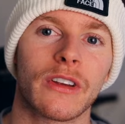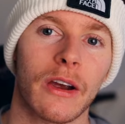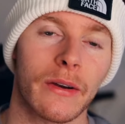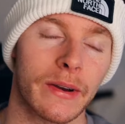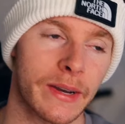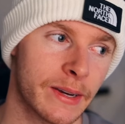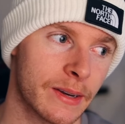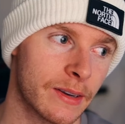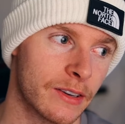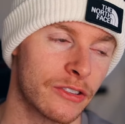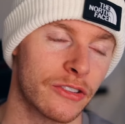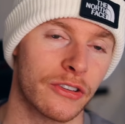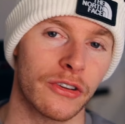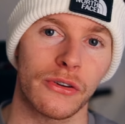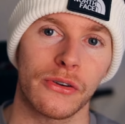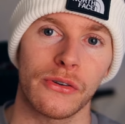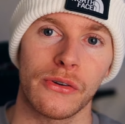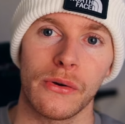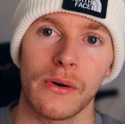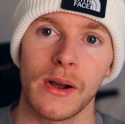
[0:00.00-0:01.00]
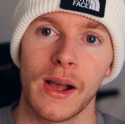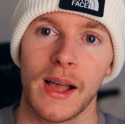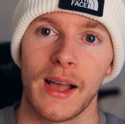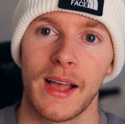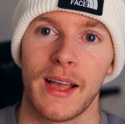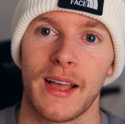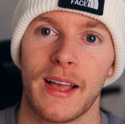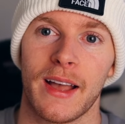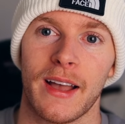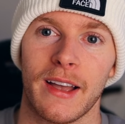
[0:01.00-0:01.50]
going to,
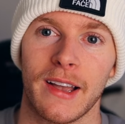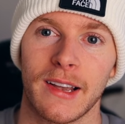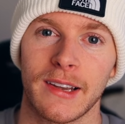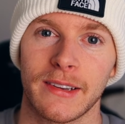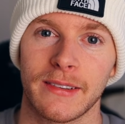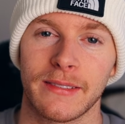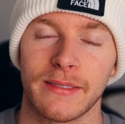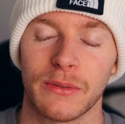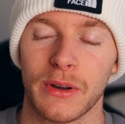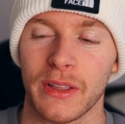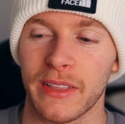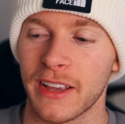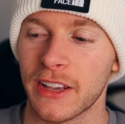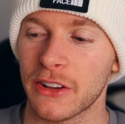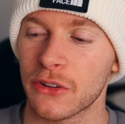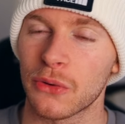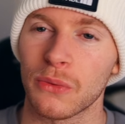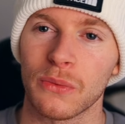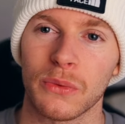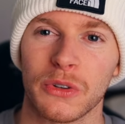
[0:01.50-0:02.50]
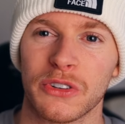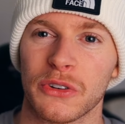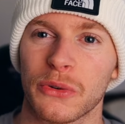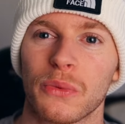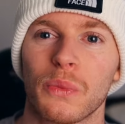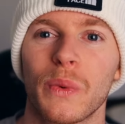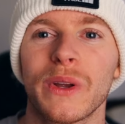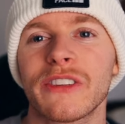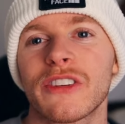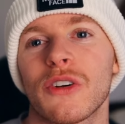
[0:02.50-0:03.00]
uh, I think it's called, what's it
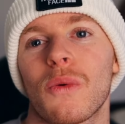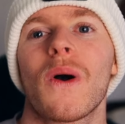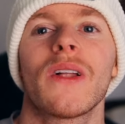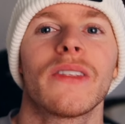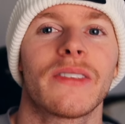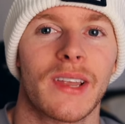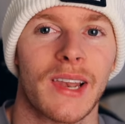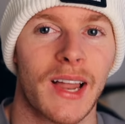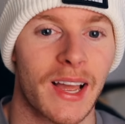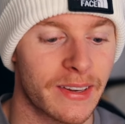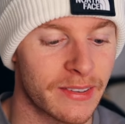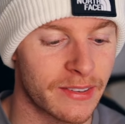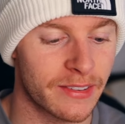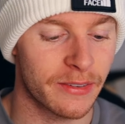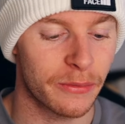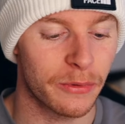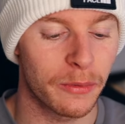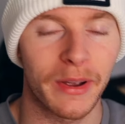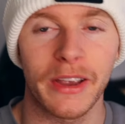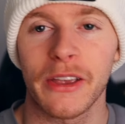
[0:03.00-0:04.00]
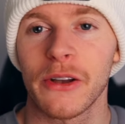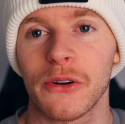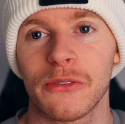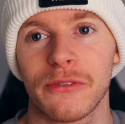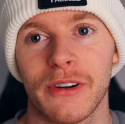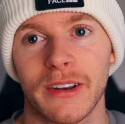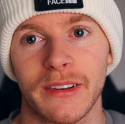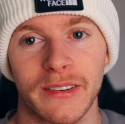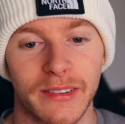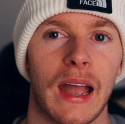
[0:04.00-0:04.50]
called? Winter Wonderland with my
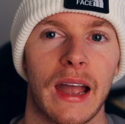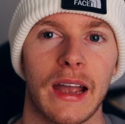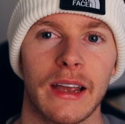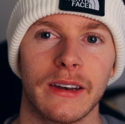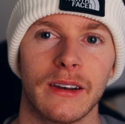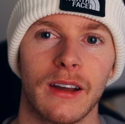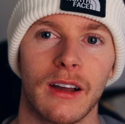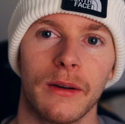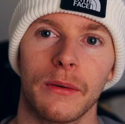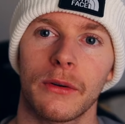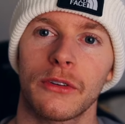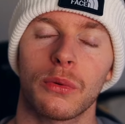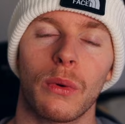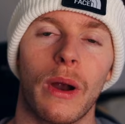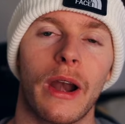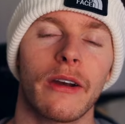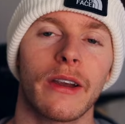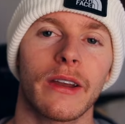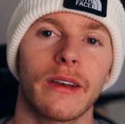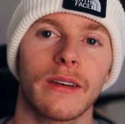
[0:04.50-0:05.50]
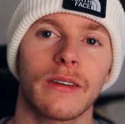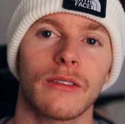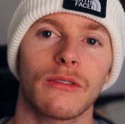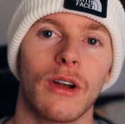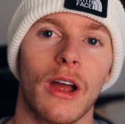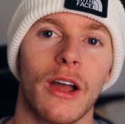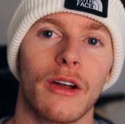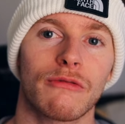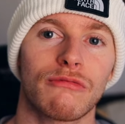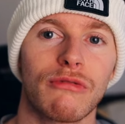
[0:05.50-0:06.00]
girlfriend. And I was wearing
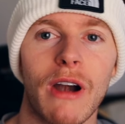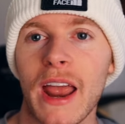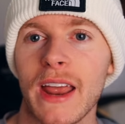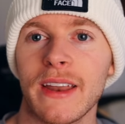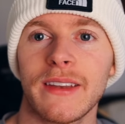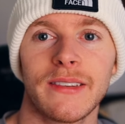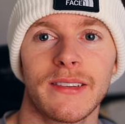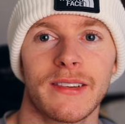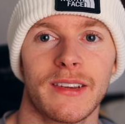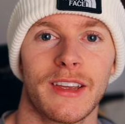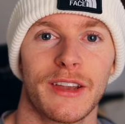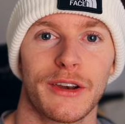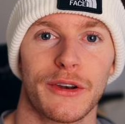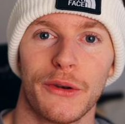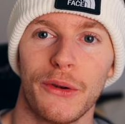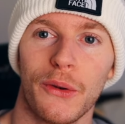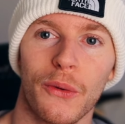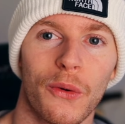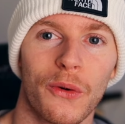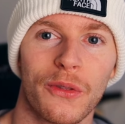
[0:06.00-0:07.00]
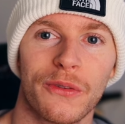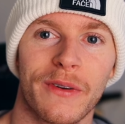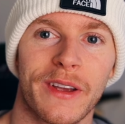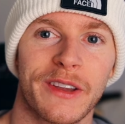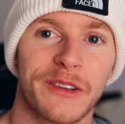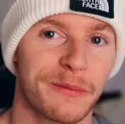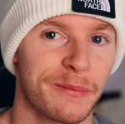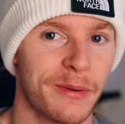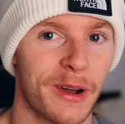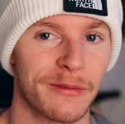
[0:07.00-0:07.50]
a red North
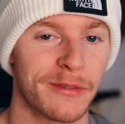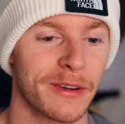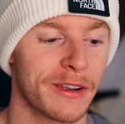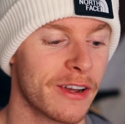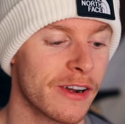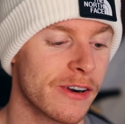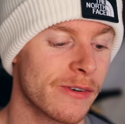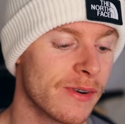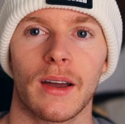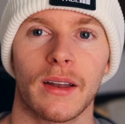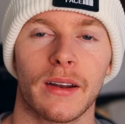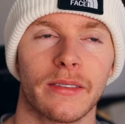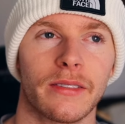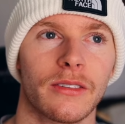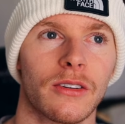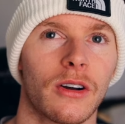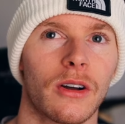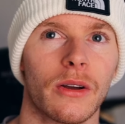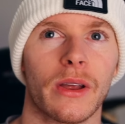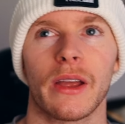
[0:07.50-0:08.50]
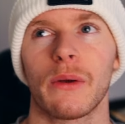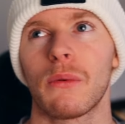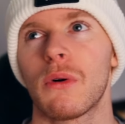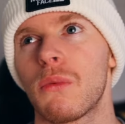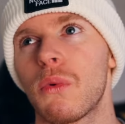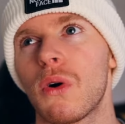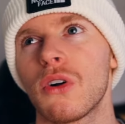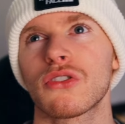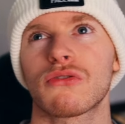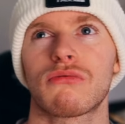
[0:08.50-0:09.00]
Face puffer coat. And I thought, okay, well,
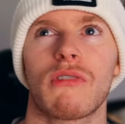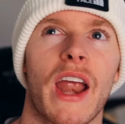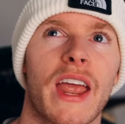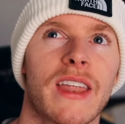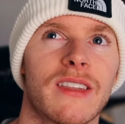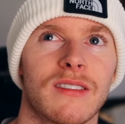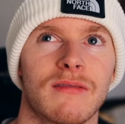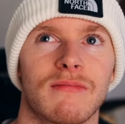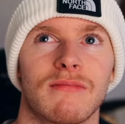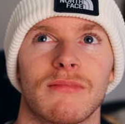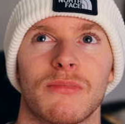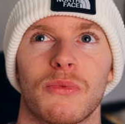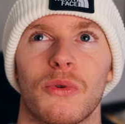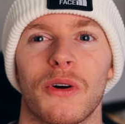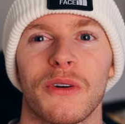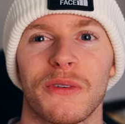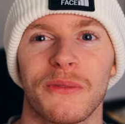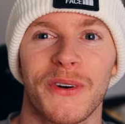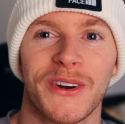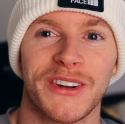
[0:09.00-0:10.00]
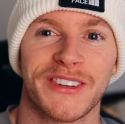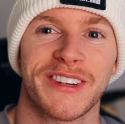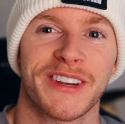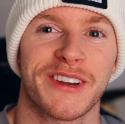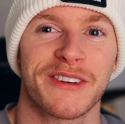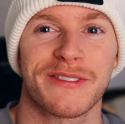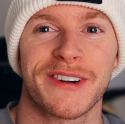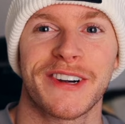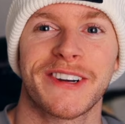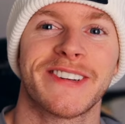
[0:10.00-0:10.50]
what's red? What, what is like
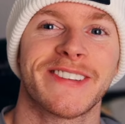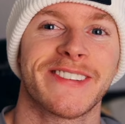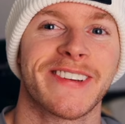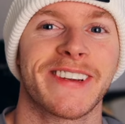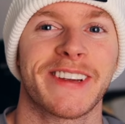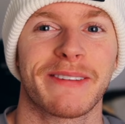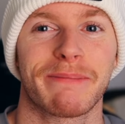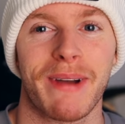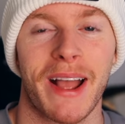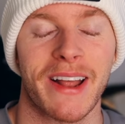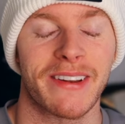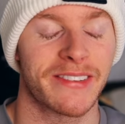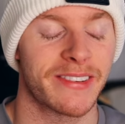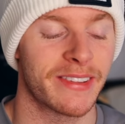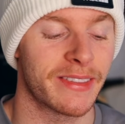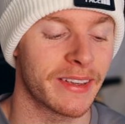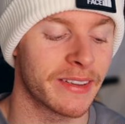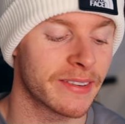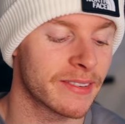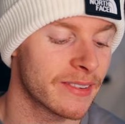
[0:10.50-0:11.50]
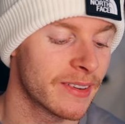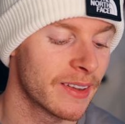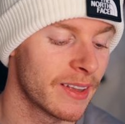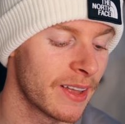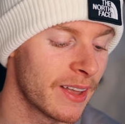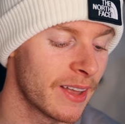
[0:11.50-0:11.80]
a fragrance I can match to this?